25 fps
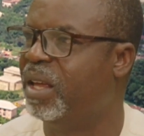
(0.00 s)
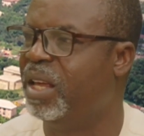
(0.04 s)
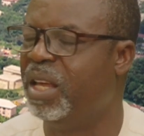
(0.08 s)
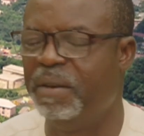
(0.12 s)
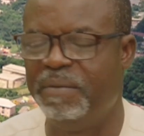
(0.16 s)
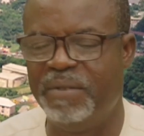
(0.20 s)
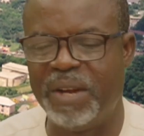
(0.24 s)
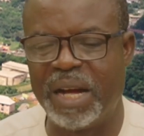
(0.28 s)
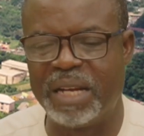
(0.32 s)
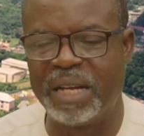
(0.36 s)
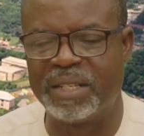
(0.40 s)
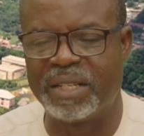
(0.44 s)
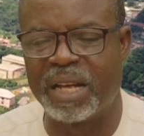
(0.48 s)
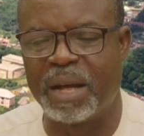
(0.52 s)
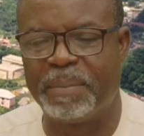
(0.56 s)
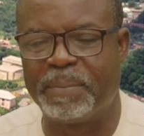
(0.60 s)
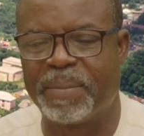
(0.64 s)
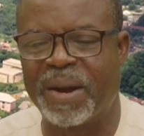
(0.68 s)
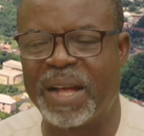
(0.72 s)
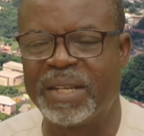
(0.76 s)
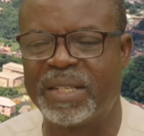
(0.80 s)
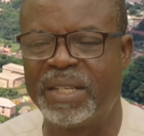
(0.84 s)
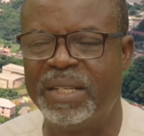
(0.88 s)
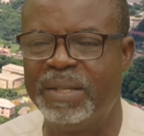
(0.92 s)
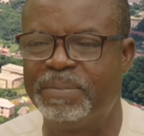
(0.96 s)
If there's a
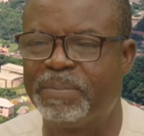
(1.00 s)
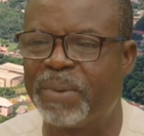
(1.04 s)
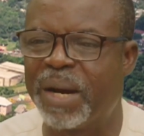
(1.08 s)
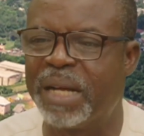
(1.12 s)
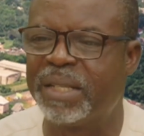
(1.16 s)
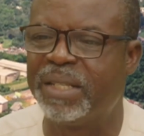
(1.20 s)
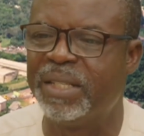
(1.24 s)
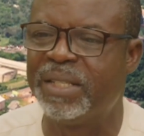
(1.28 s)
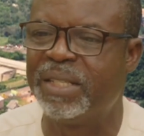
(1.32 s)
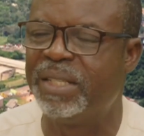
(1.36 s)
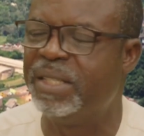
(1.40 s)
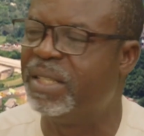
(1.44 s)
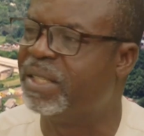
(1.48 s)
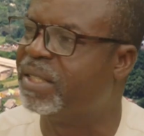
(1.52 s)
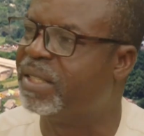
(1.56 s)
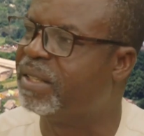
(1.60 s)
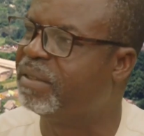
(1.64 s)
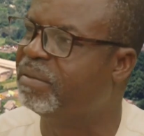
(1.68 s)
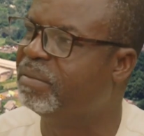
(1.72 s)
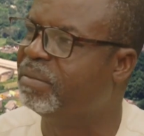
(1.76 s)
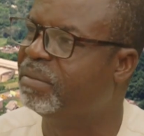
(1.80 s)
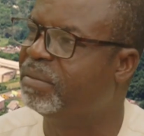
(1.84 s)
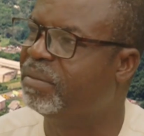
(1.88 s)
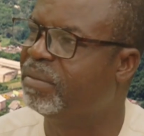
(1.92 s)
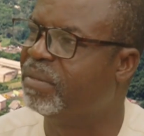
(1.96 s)
practices,
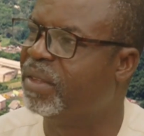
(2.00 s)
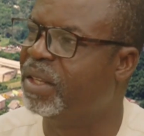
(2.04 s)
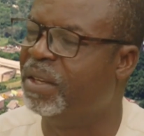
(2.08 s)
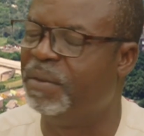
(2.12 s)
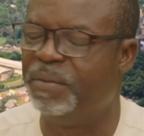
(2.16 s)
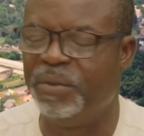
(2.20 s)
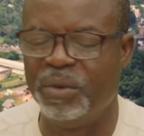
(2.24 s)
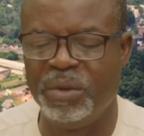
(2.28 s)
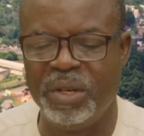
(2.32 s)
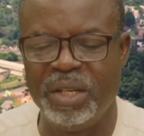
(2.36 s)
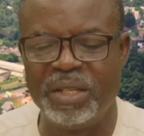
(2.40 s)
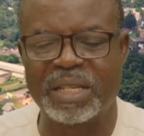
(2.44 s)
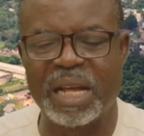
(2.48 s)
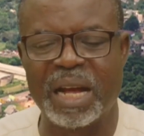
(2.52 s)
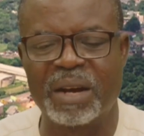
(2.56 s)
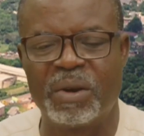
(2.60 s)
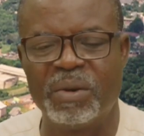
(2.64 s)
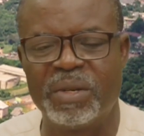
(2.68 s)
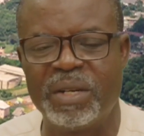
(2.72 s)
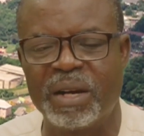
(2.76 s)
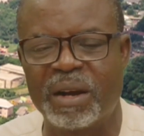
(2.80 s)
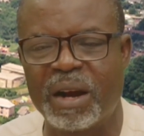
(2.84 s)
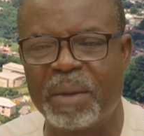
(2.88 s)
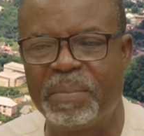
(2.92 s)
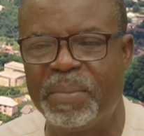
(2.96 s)
if you need
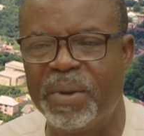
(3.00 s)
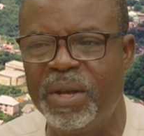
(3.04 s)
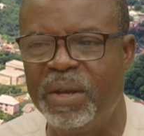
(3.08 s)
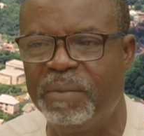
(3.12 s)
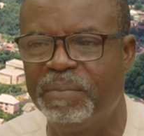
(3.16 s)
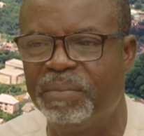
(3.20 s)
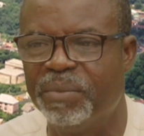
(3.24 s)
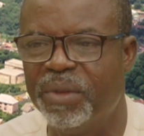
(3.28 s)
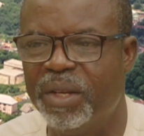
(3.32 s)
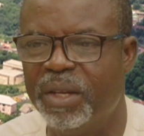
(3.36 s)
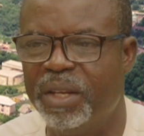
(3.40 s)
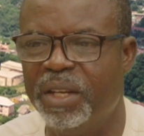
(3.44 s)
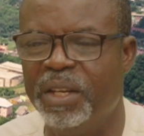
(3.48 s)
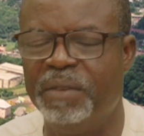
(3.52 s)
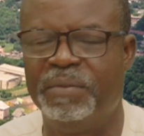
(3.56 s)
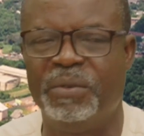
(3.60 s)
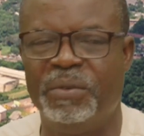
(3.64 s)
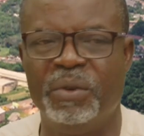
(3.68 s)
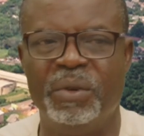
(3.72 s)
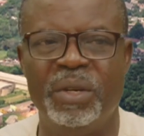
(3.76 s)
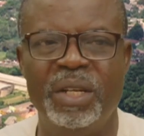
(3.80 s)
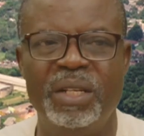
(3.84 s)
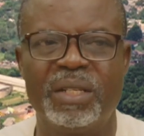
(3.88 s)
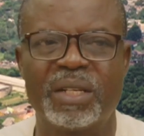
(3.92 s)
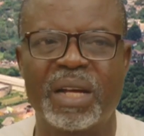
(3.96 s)
psychotherapy, if
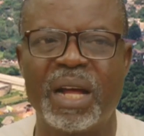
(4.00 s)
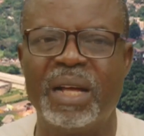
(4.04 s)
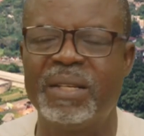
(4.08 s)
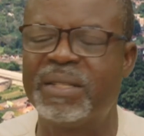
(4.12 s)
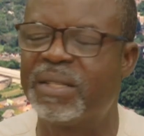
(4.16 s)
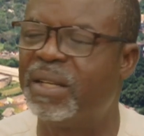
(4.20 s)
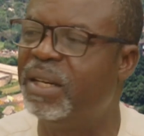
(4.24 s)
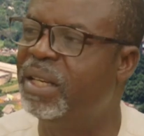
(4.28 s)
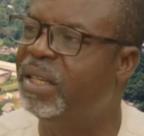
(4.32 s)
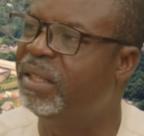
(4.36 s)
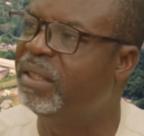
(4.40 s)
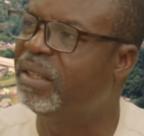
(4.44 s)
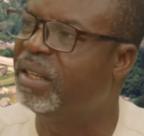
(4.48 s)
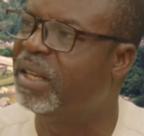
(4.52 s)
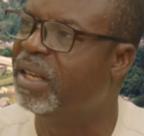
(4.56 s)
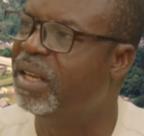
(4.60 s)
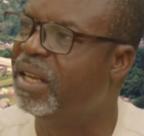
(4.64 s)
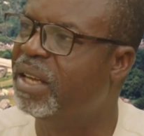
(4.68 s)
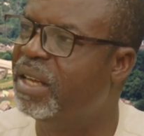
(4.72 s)
you need counseling,